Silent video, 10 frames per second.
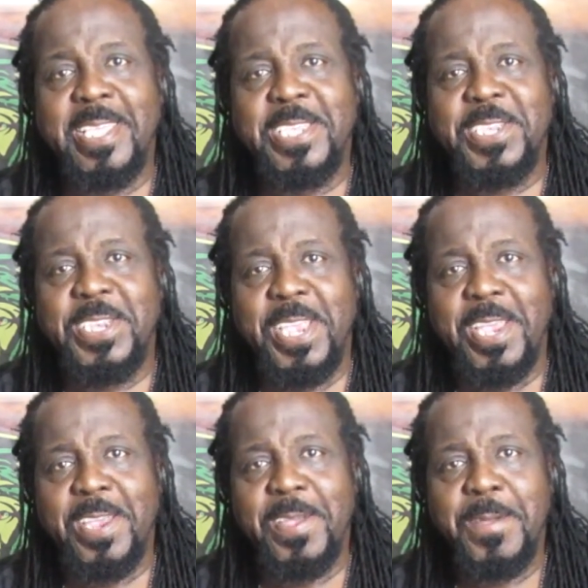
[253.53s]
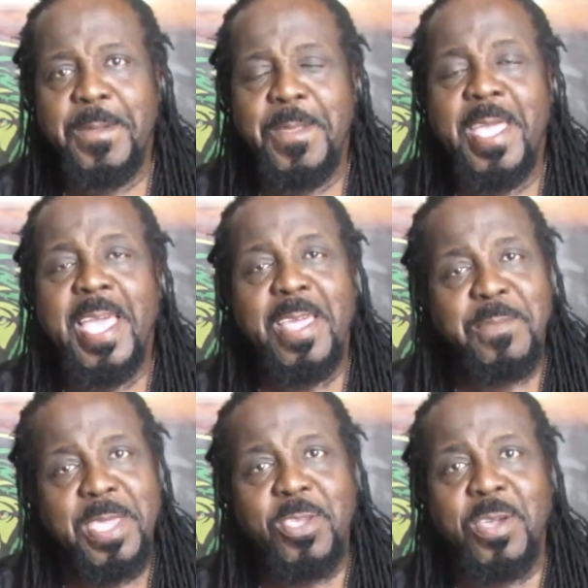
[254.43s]
share, and
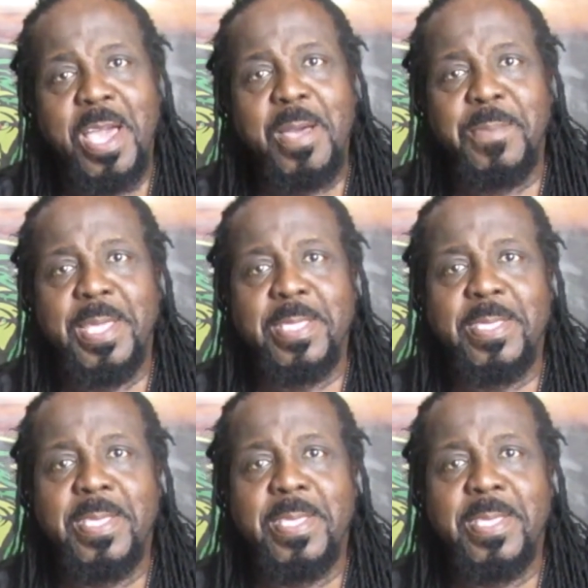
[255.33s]
make your comment.